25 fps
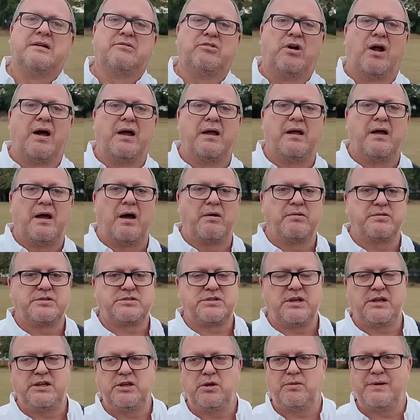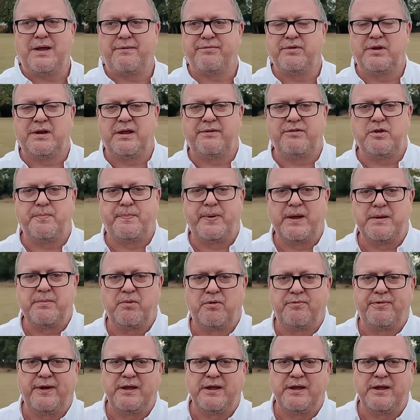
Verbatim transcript: Right, I'll see you, loving leavey people.